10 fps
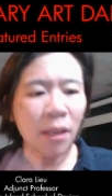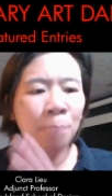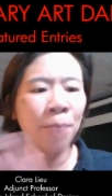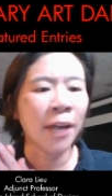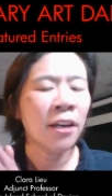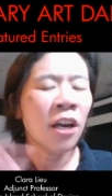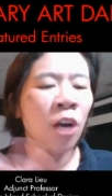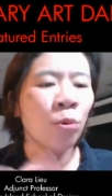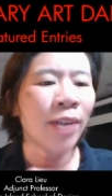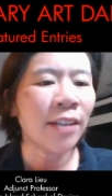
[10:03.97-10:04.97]
But
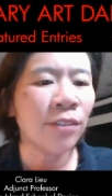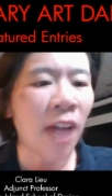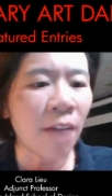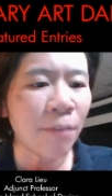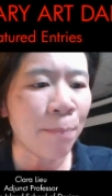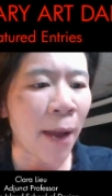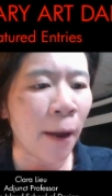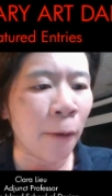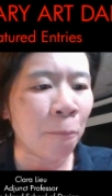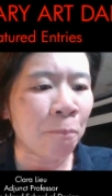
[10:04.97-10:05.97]
what I love
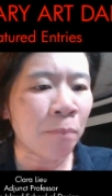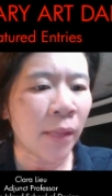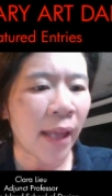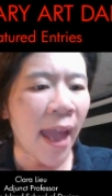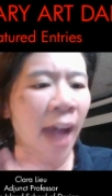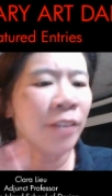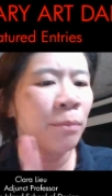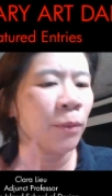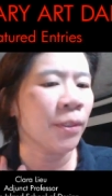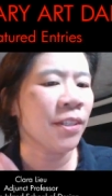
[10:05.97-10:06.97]
about
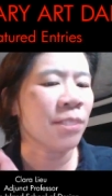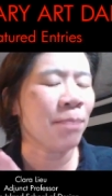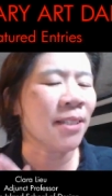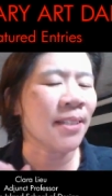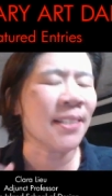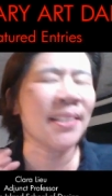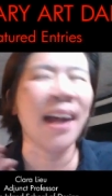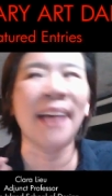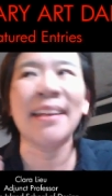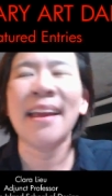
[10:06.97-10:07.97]
Anamaria's piece is that